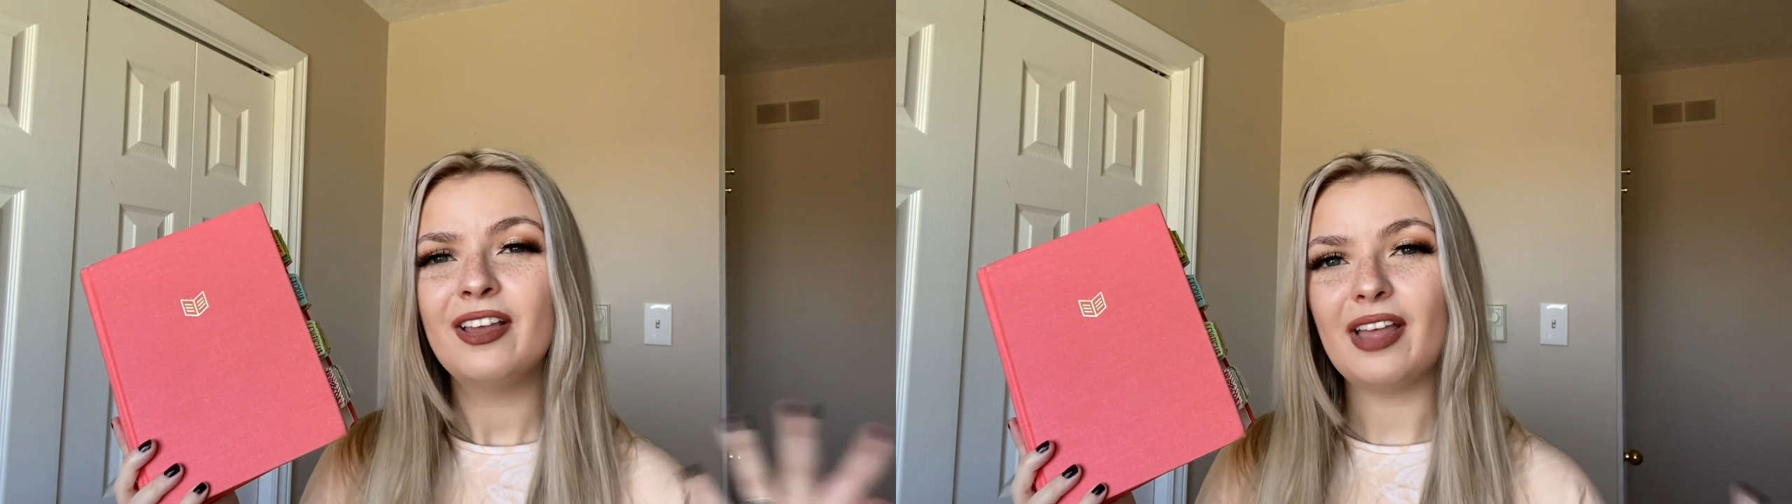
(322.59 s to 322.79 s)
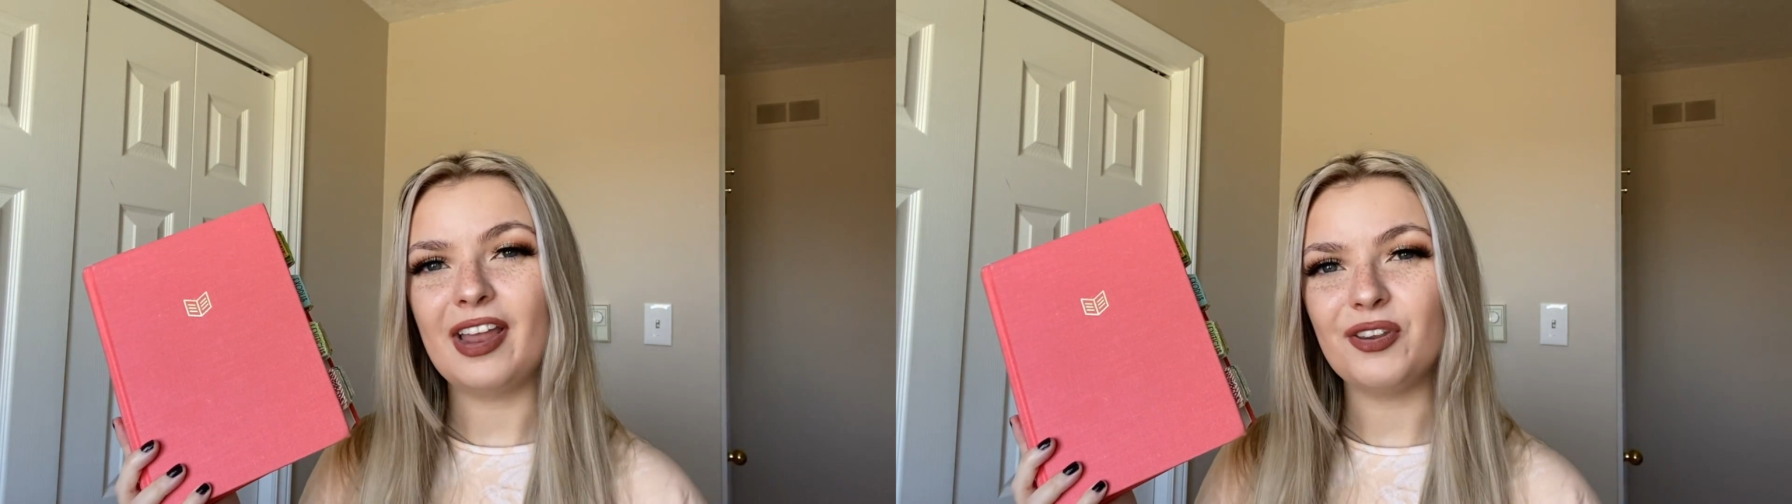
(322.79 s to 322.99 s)

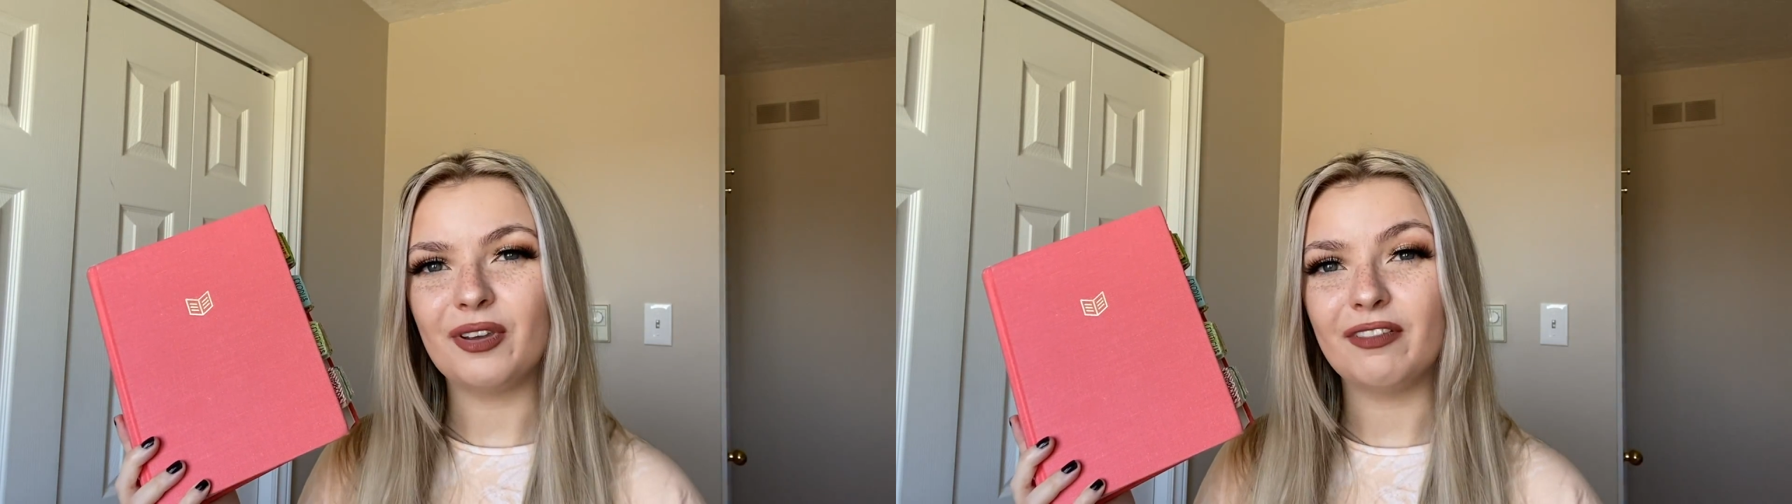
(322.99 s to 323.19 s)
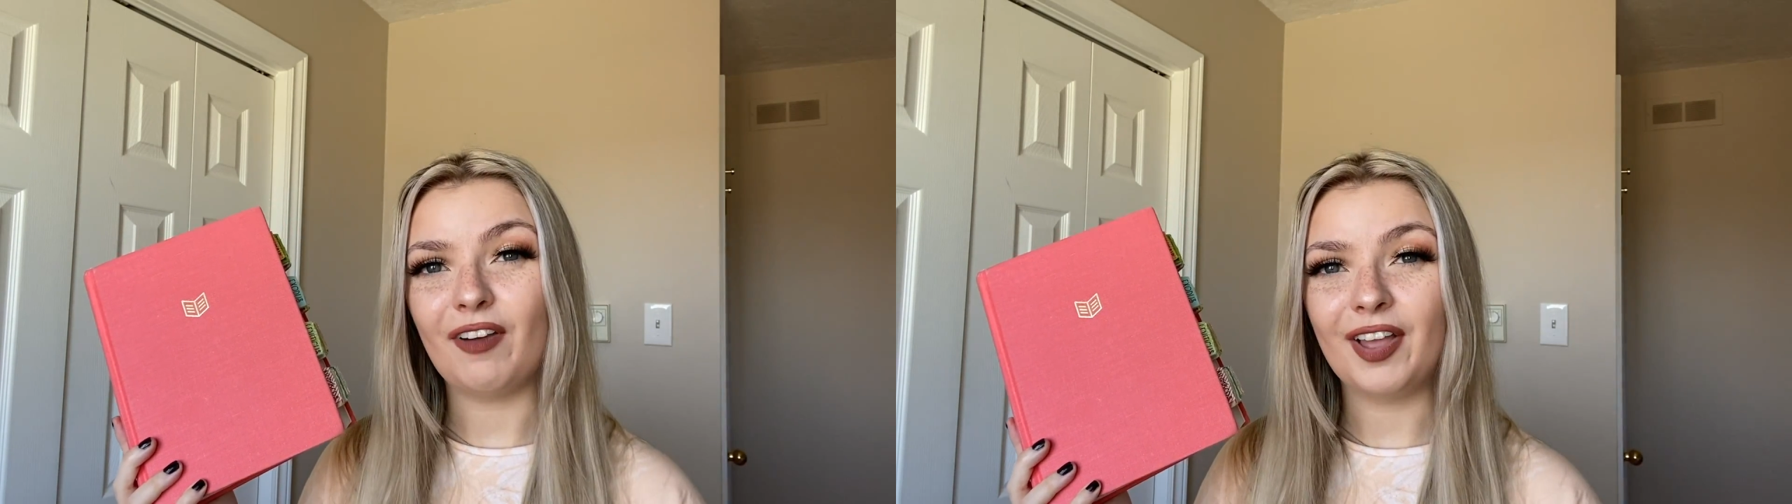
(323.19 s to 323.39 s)
and you
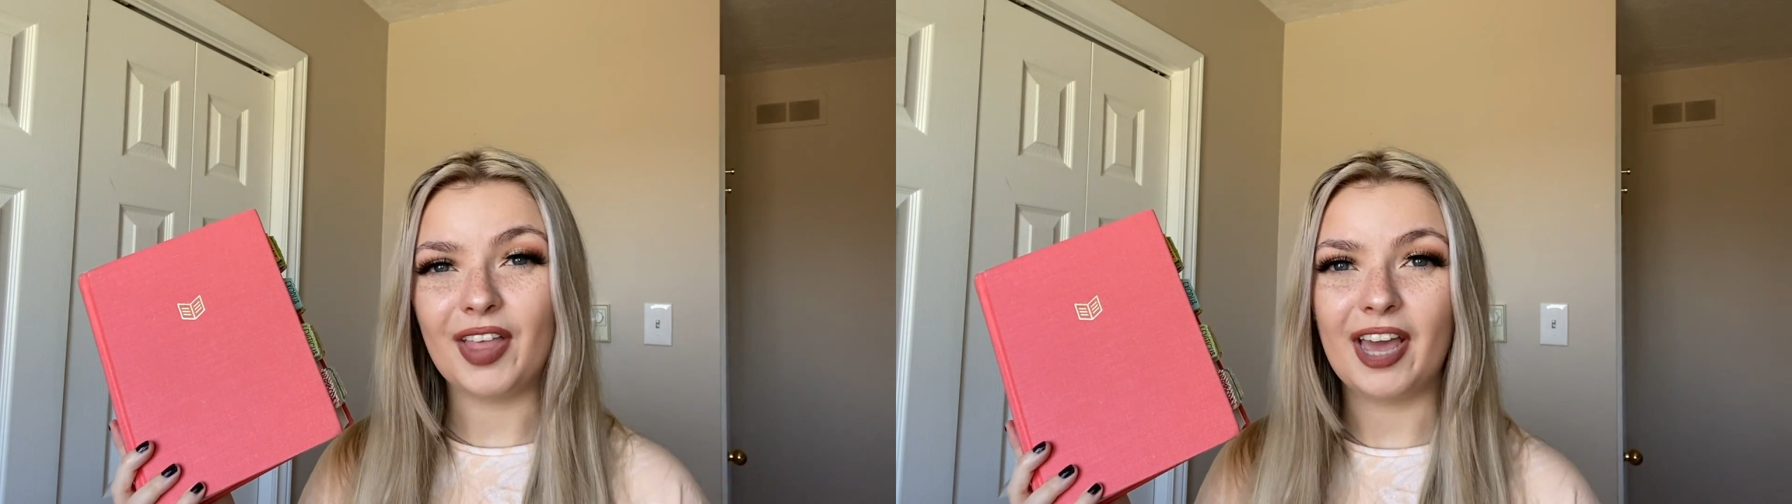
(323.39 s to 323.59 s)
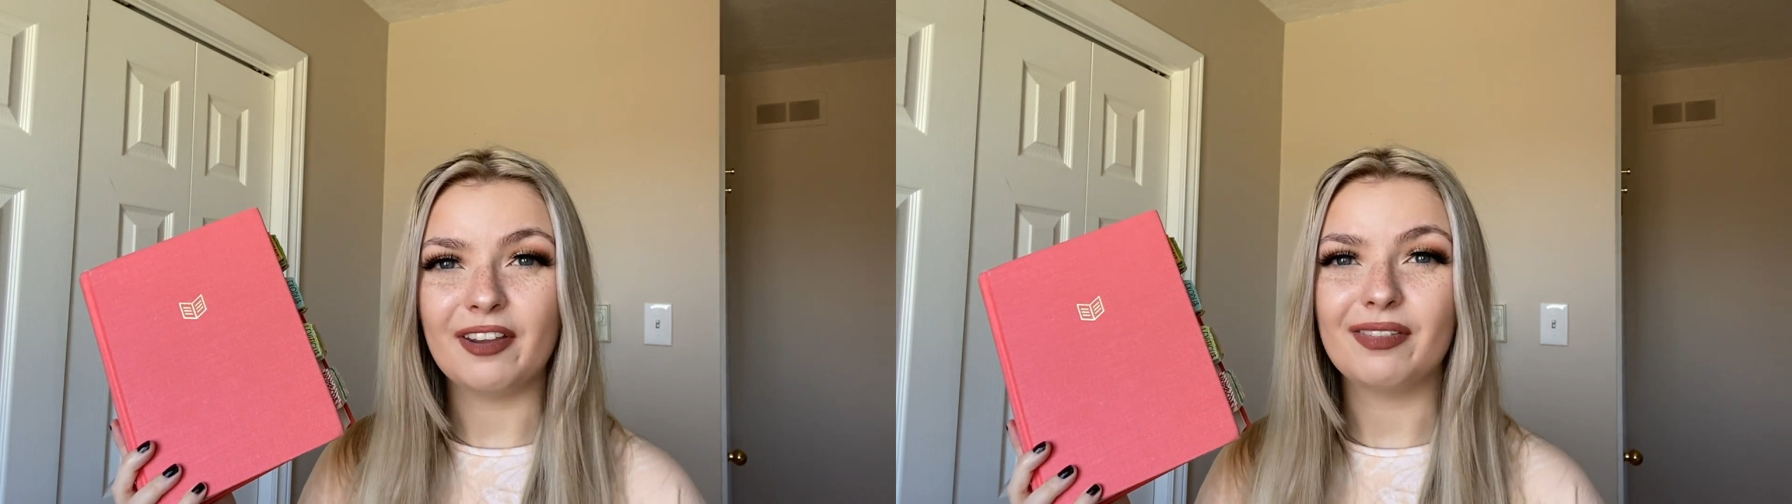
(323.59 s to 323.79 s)
can find
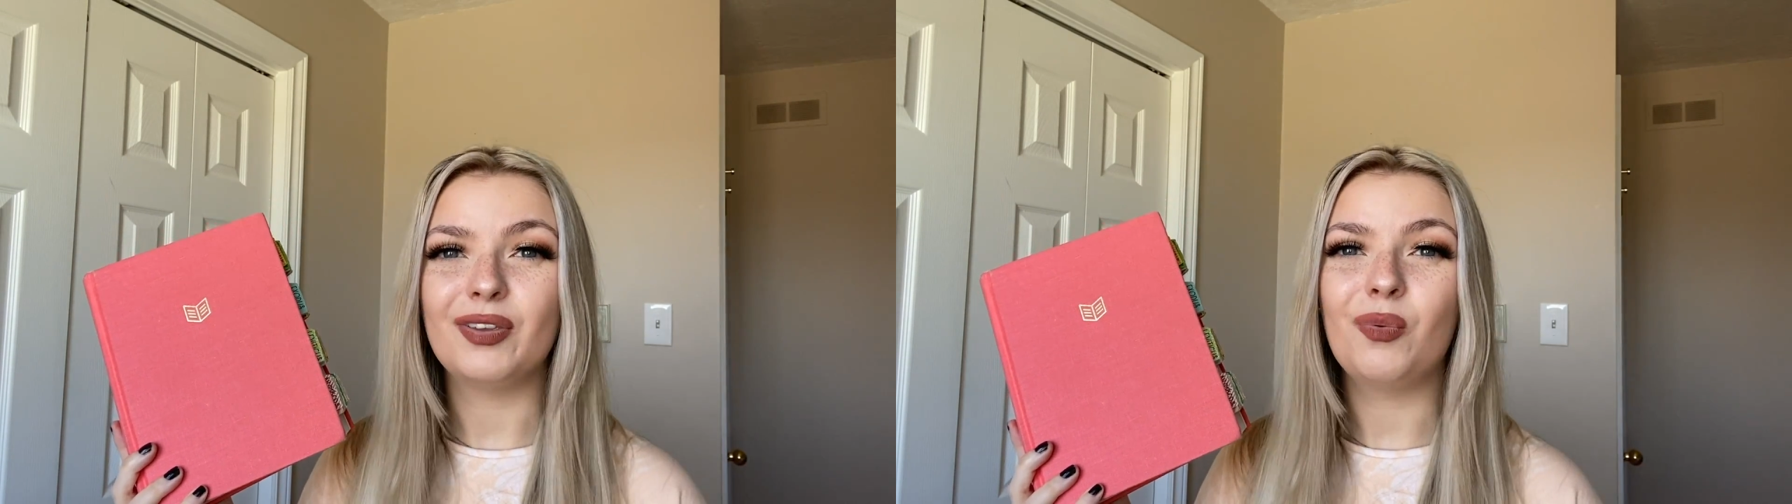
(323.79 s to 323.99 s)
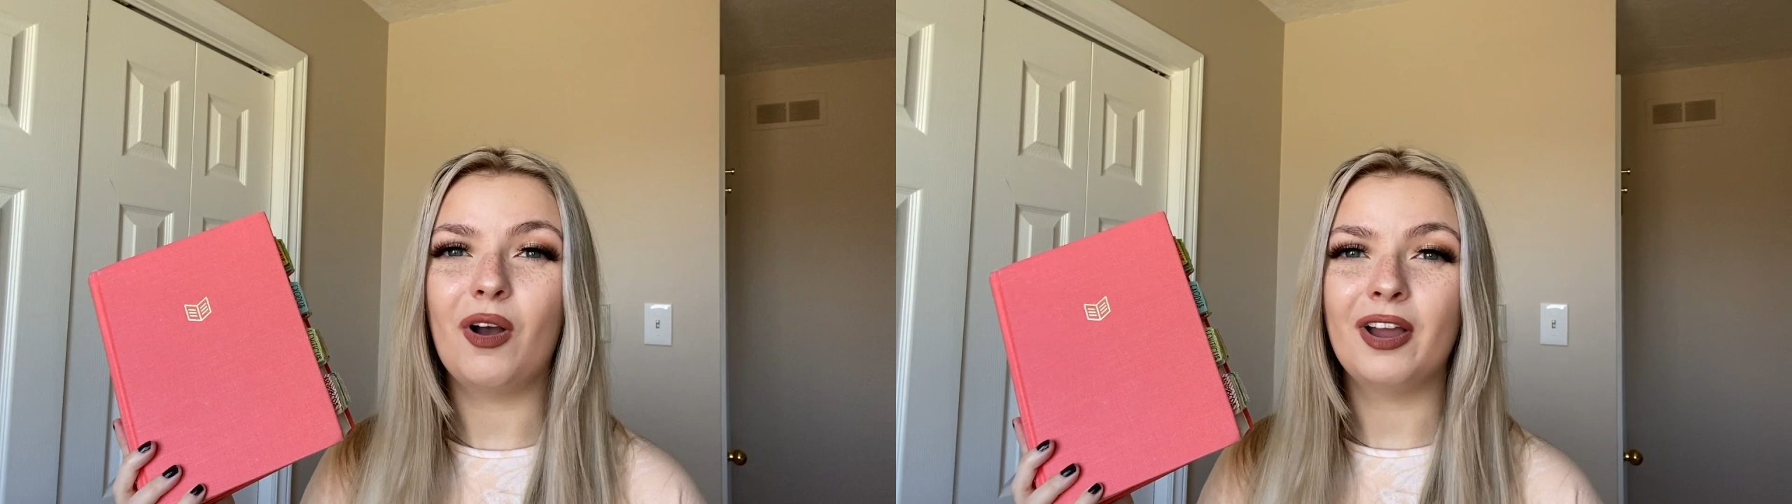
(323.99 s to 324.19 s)
that if
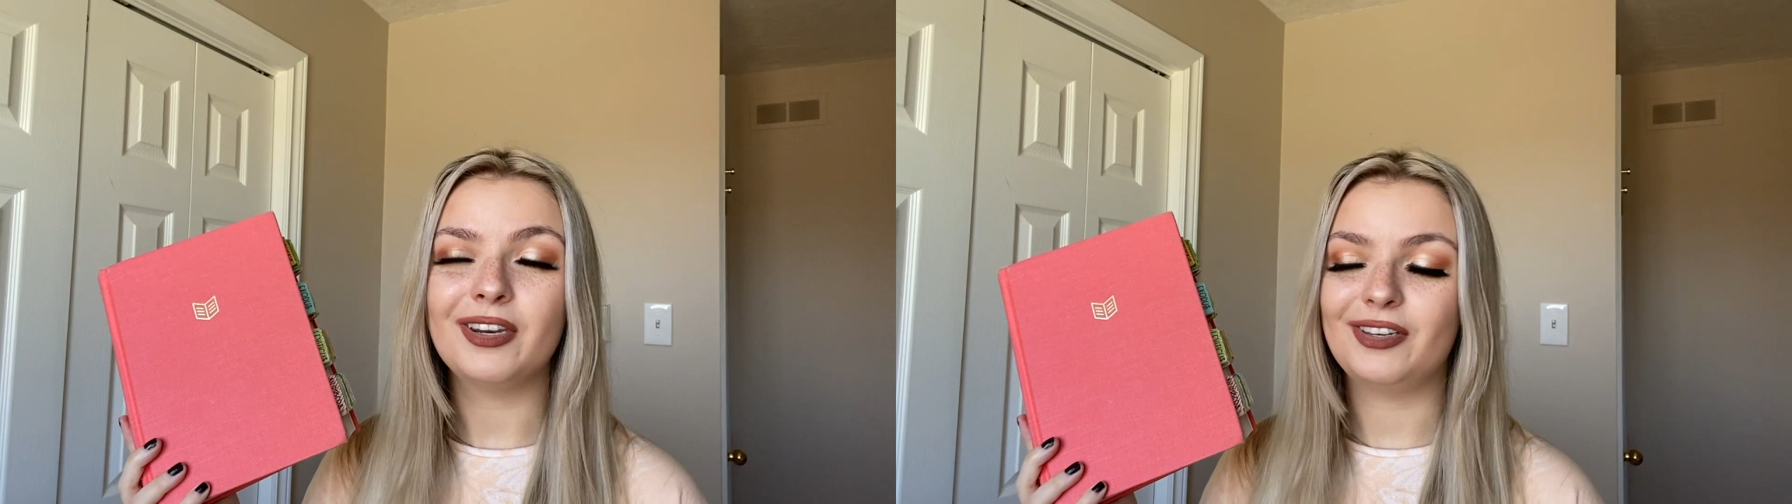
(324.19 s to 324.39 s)
you want.